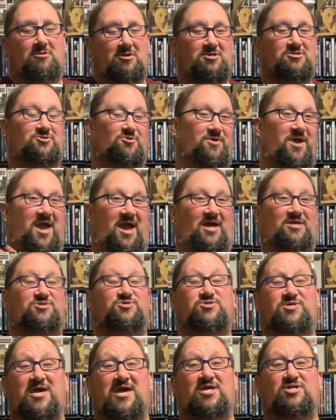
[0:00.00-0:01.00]
So yeah,
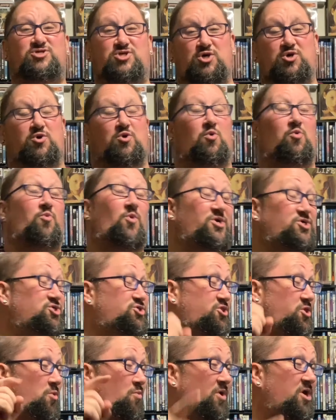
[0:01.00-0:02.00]
Sing 2,
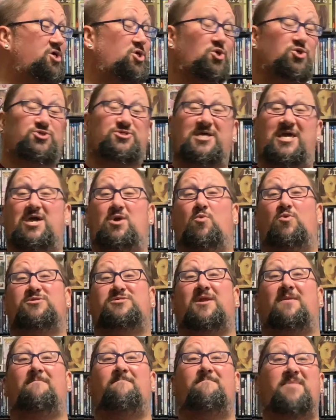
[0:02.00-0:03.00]
which the original Sing was
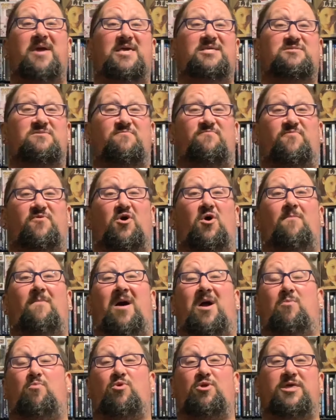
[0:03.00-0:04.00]
an amazing film.
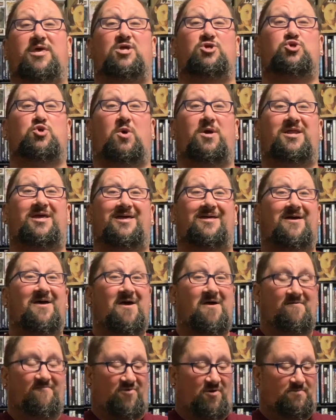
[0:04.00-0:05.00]
I really enjoyed it.
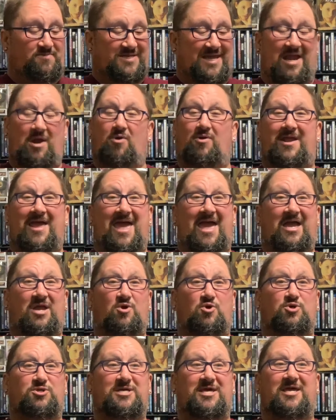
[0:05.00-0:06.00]
From Taron
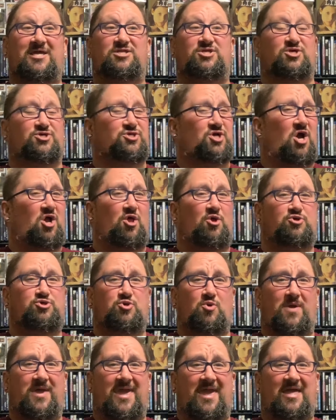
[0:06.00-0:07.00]
Egerton to Scarlett
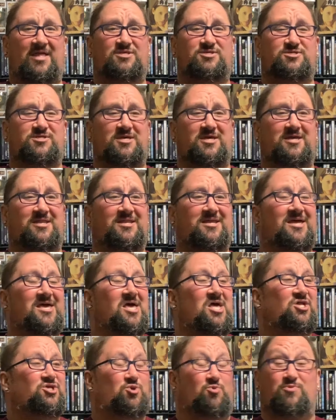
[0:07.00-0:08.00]
Johansson
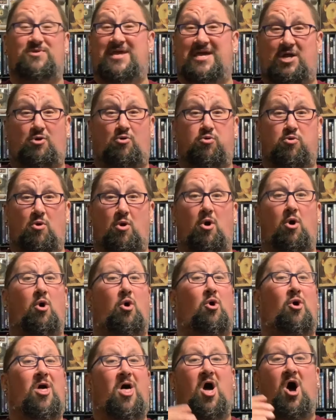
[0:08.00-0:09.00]
to Nick
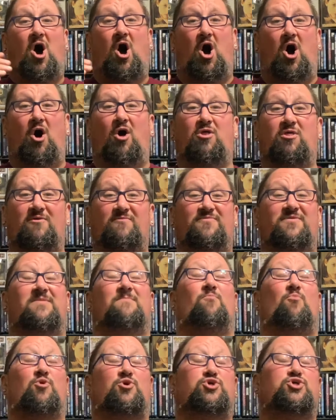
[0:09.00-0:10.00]
Kroll, all of
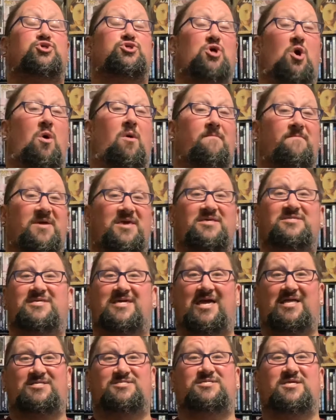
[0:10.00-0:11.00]
them were so
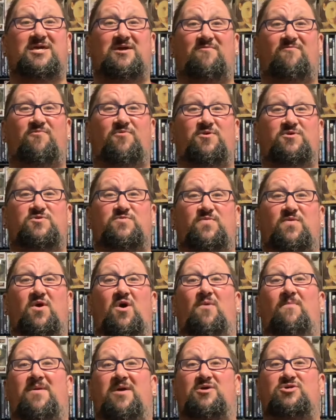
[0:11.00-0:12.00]
amazing at singing for this
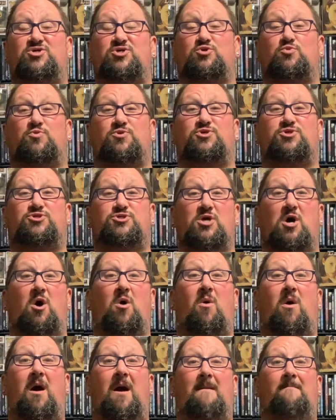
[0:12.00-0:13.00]
film. It just was
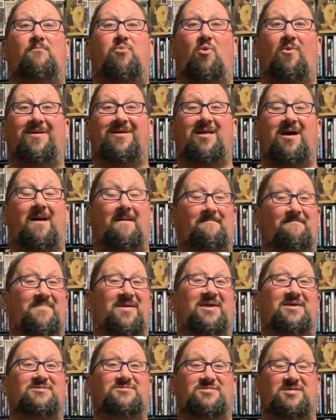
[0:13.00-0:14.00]
so on point
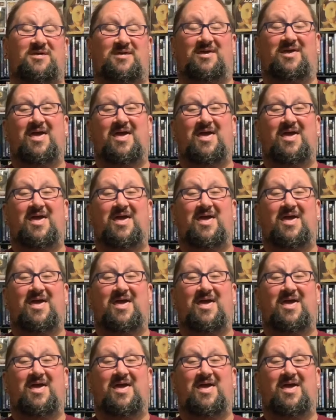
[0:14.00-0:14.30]
amazing.